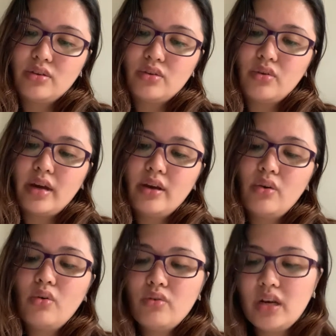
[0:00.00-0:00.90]
So I
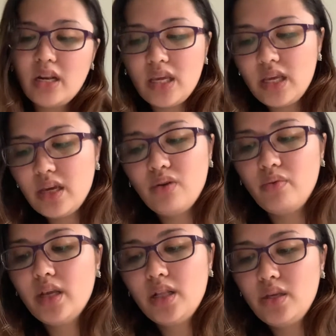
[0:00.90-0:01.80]
only
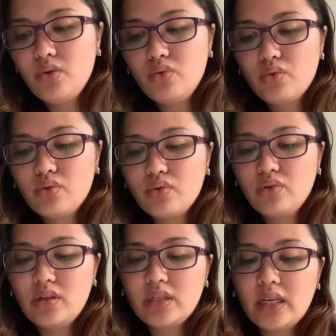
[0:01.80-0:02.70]
will use,
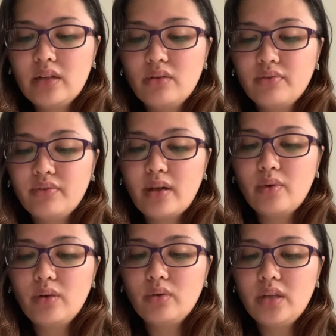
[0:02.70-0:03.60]
I
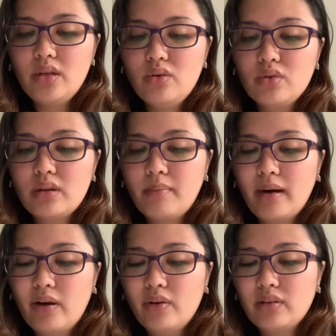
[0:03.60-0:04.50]
will only use
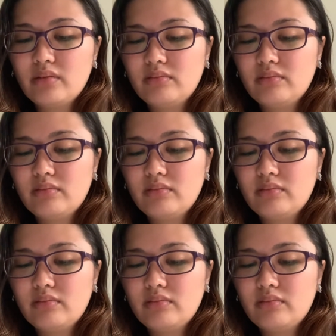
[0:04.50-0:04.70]
about